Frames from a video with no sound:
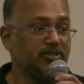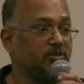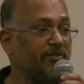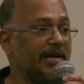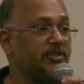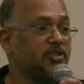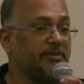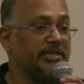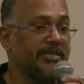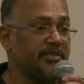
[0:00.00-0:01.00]
is no value
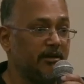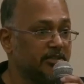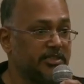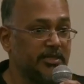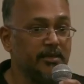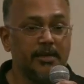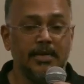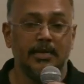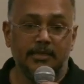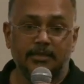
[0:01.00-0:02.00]
stream in technology,
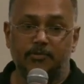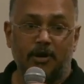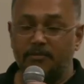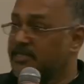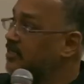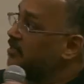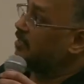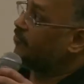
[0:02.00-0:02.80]
then probably if